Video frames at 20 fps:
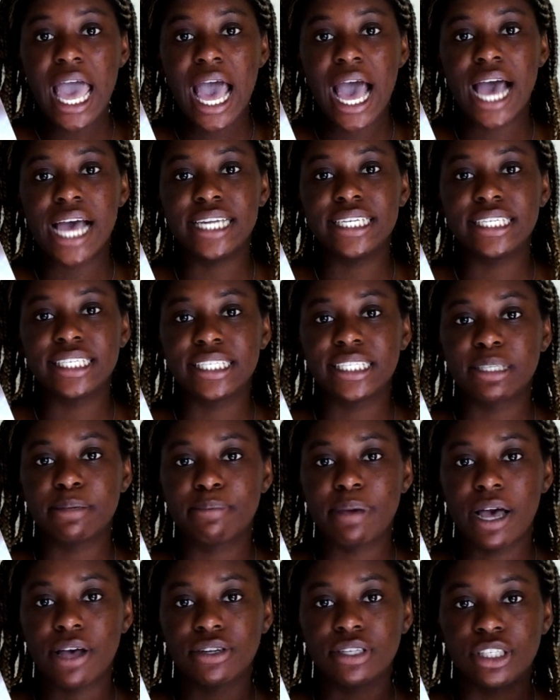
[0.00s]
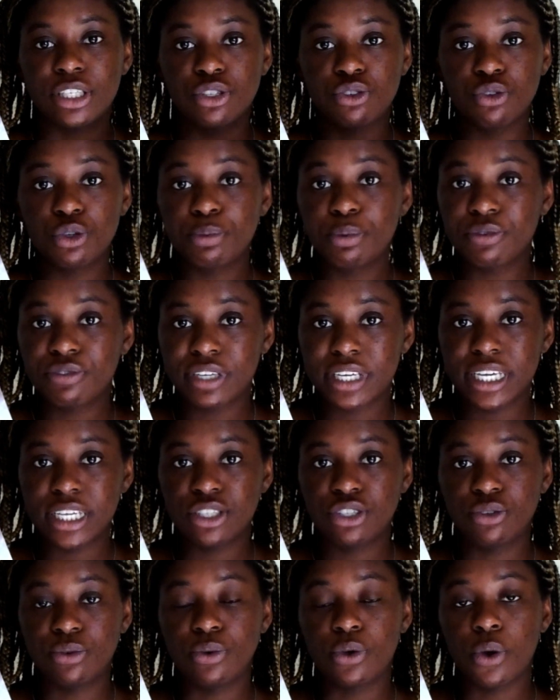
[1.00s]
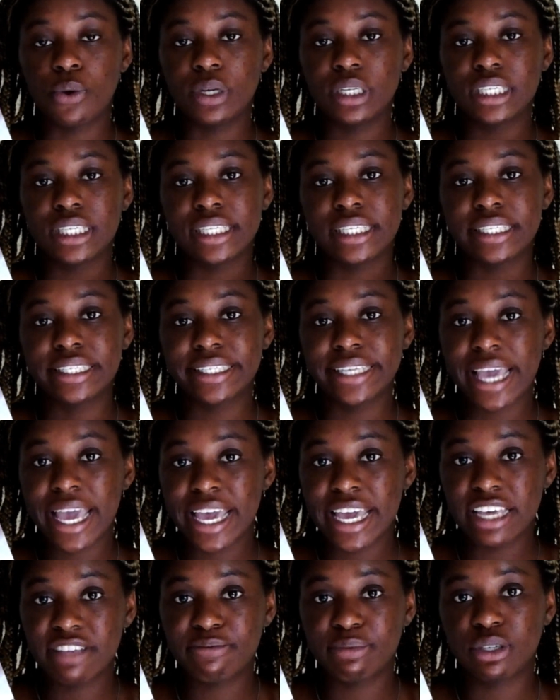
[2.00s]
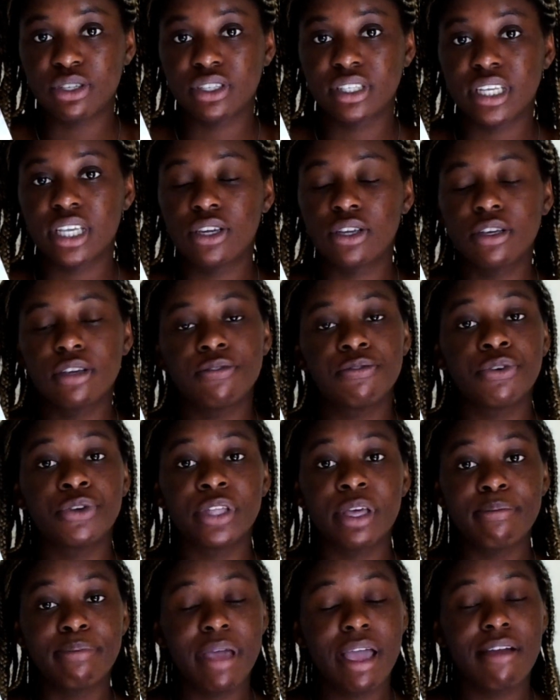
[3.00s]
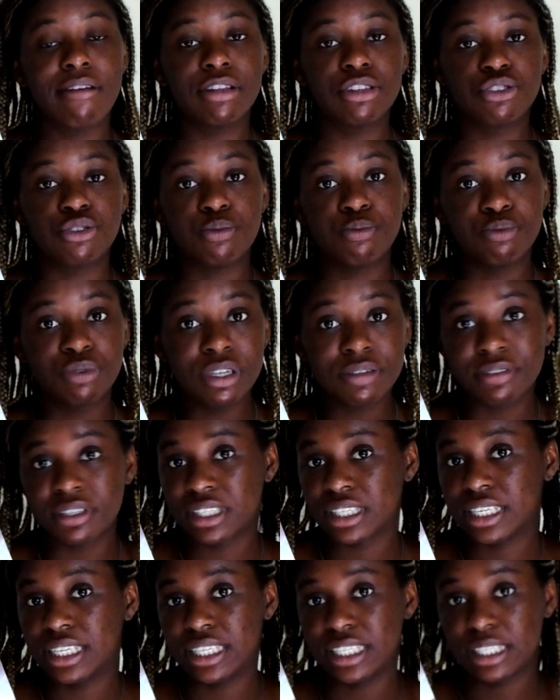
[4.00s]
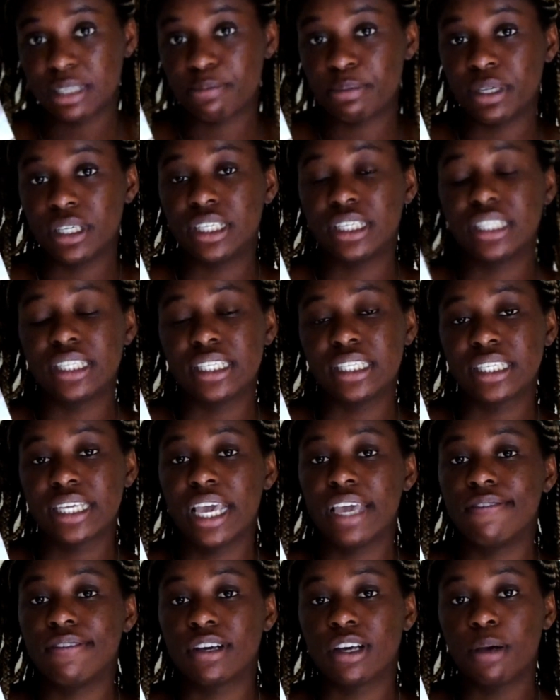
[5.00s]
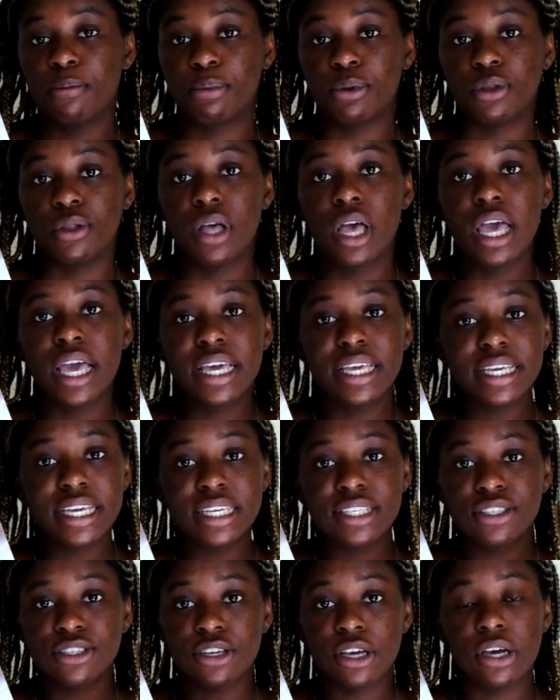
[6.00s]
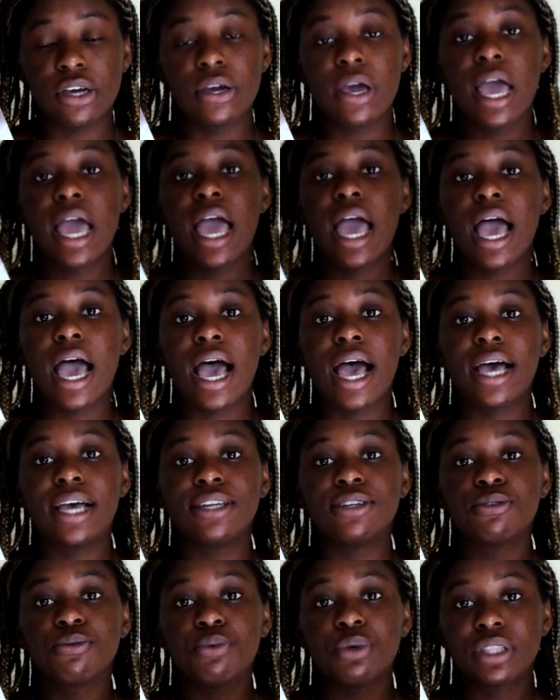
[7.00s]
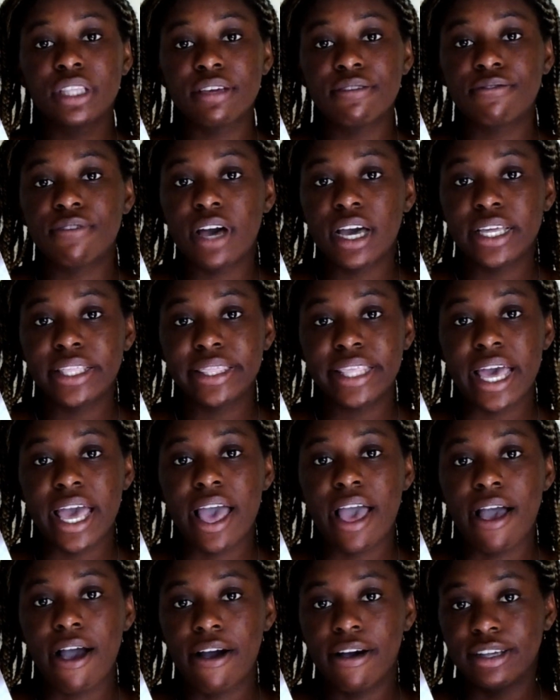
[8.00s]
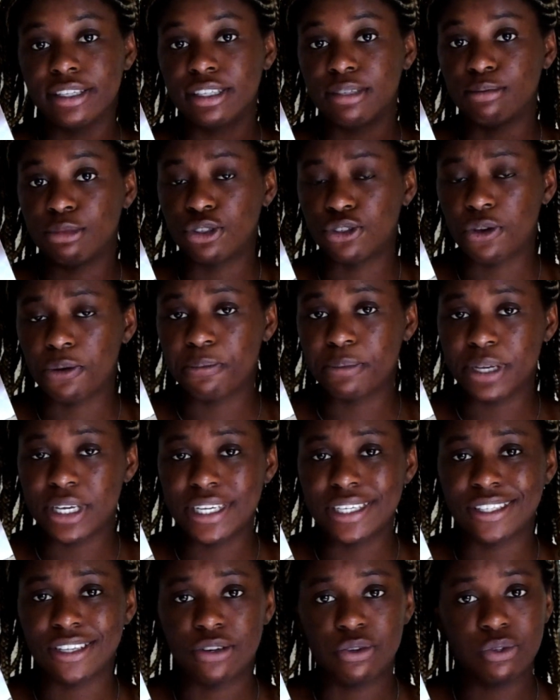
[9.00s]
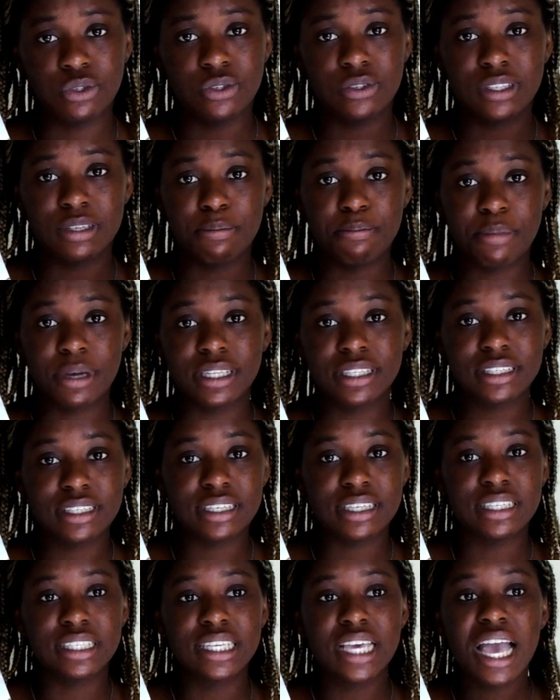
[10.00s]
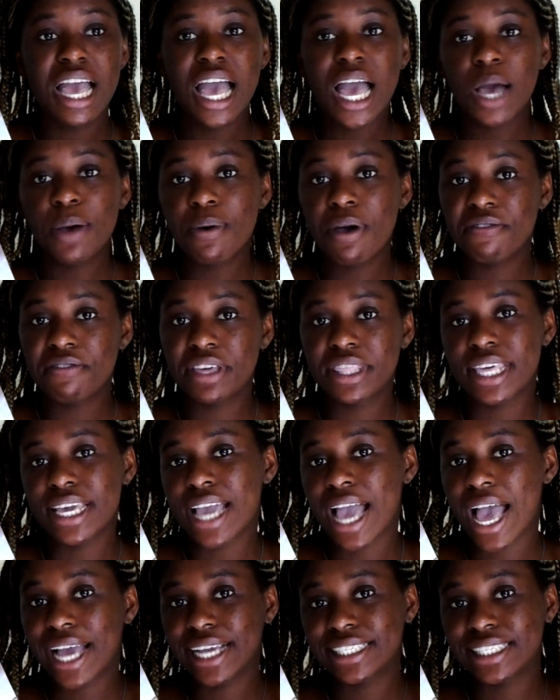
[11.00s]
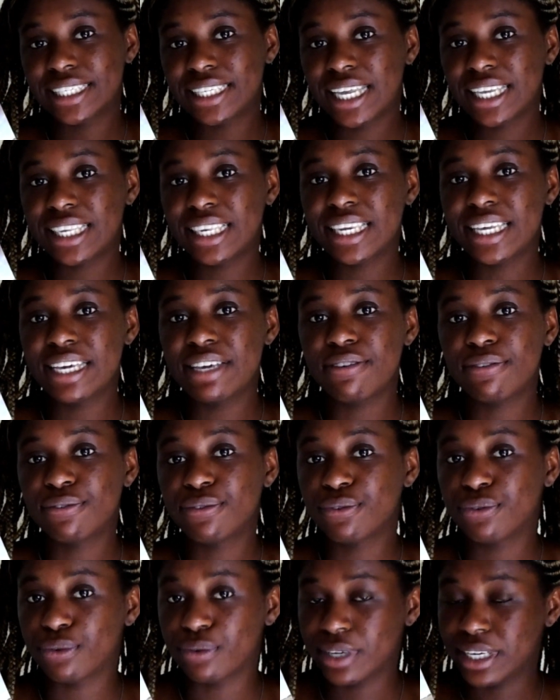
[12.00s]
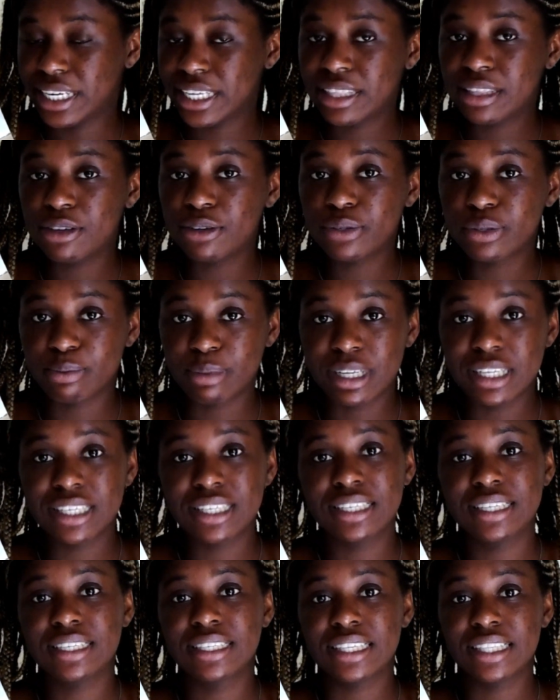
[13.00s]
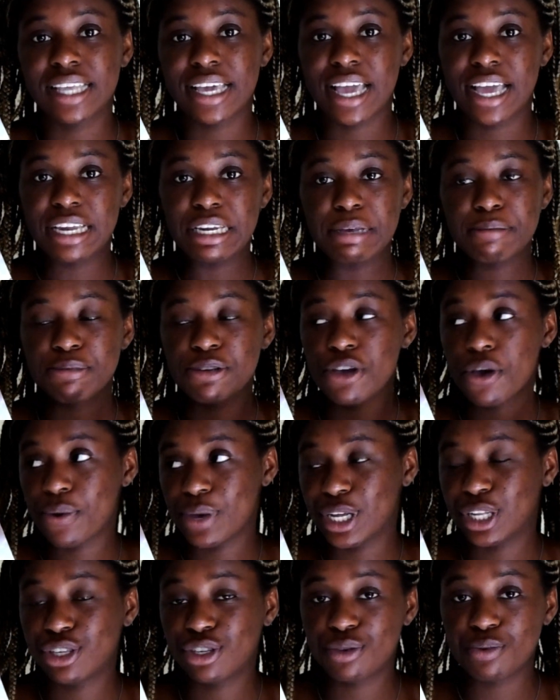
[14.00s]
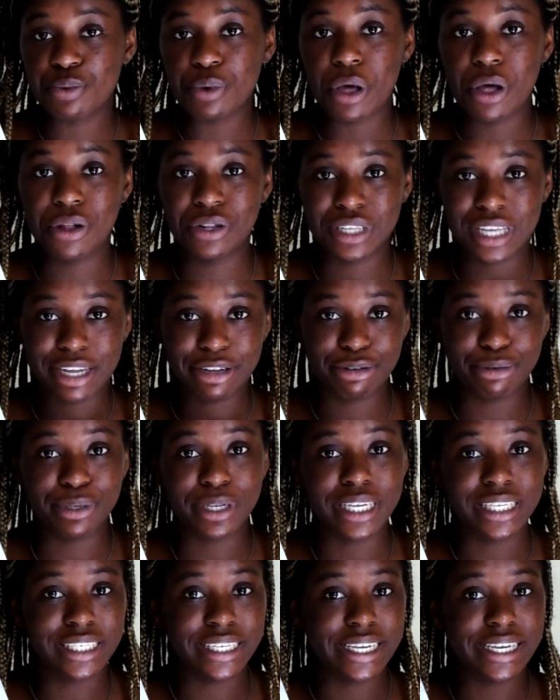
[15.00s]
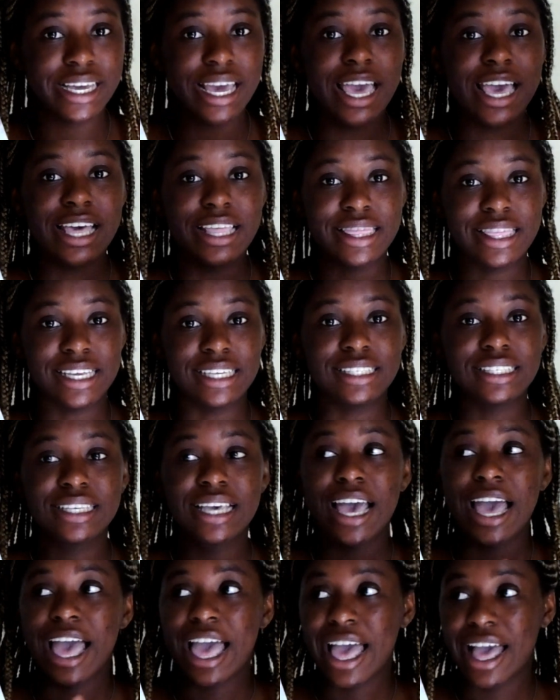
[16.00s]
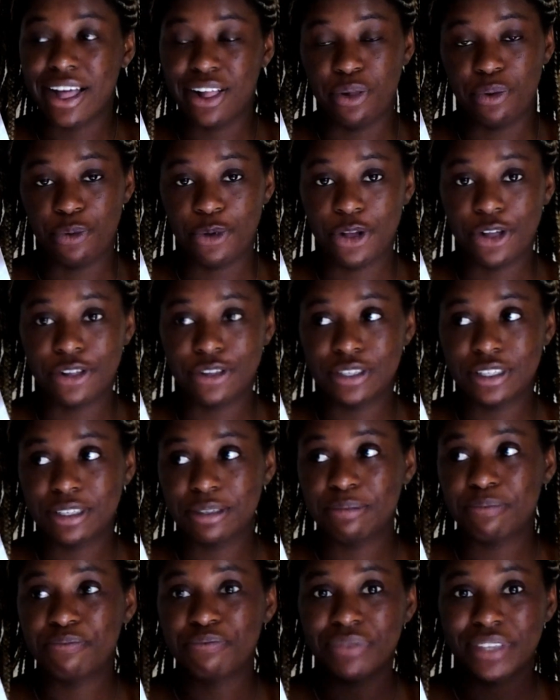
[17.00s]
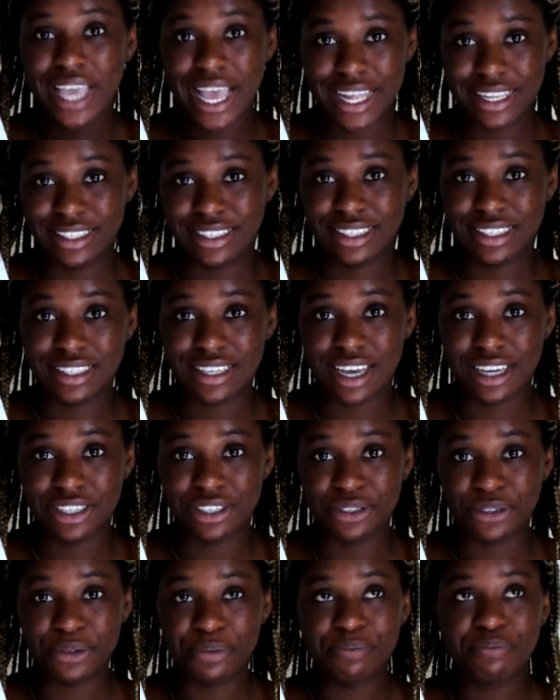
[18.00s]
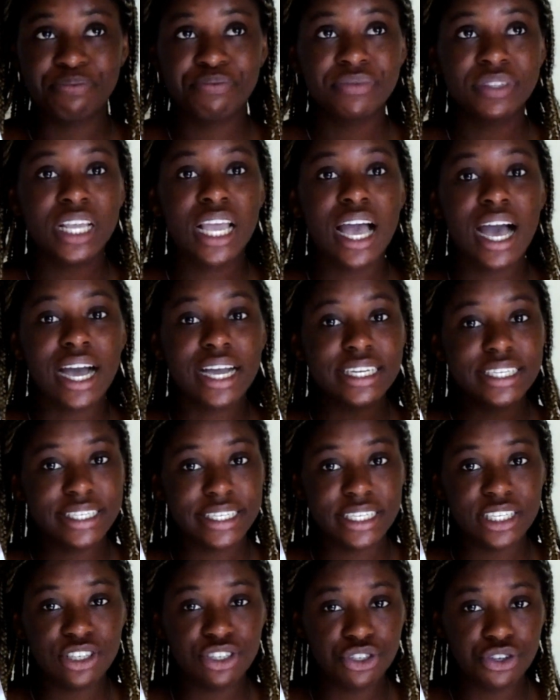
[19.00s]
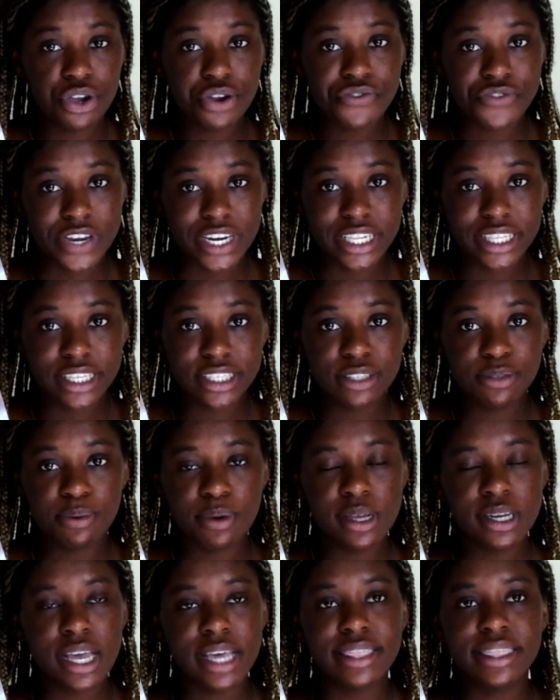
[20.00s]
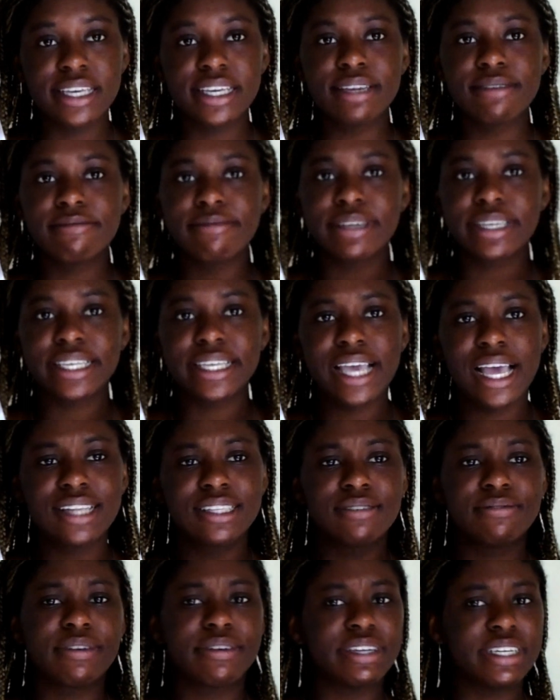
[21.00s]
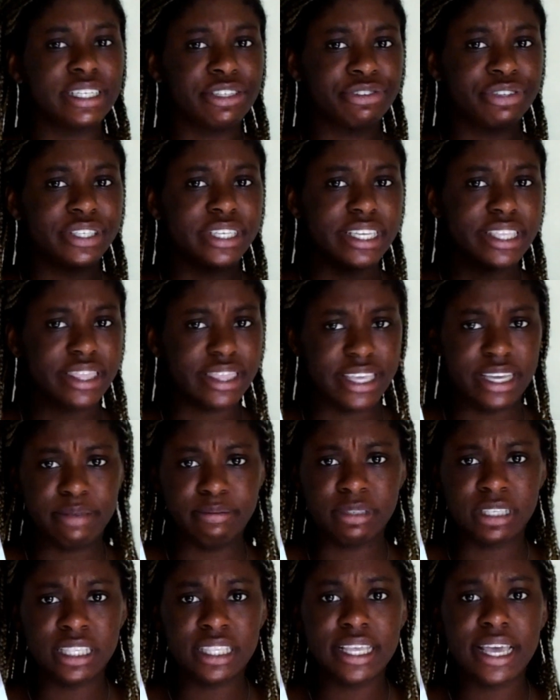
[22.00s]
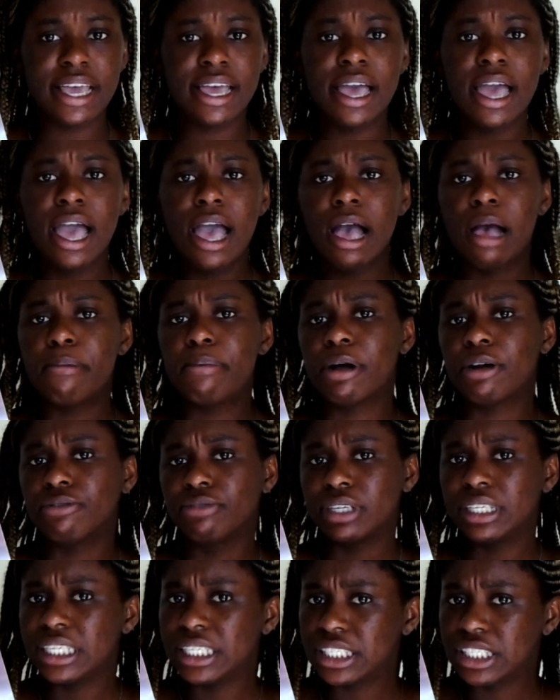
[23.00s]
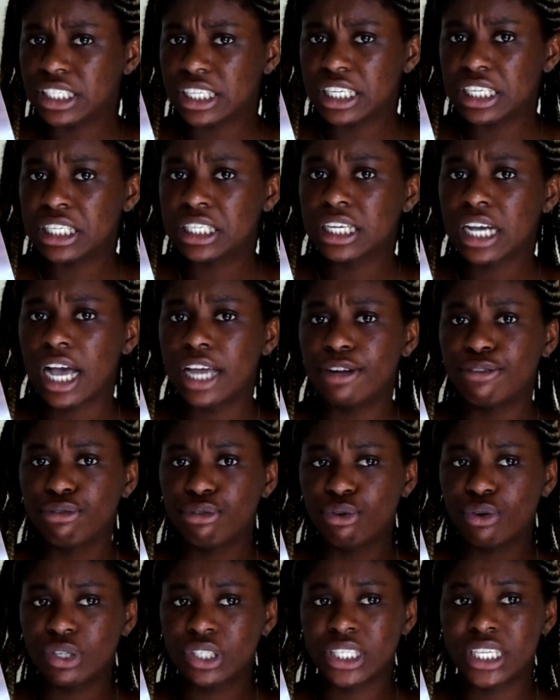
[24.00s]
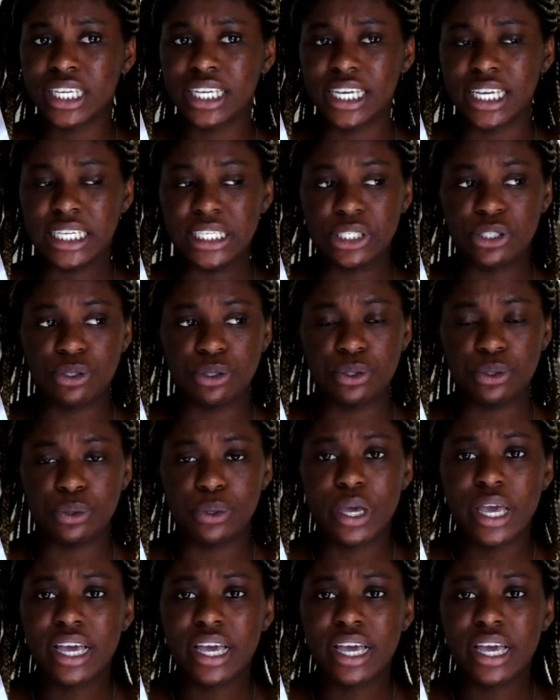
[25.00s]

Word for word: and it's about this group of kids who go into this cave because they're looking for their parents who previously disappeared into this cave a couple years ago and what they find there are some zombies and also some monsters however they accidentally free those monsters and they end up going into the world and creating this hell world, hence the title. I did enjoy reading this one. I think it really had some very interesting themes in there about religion kind of crossing into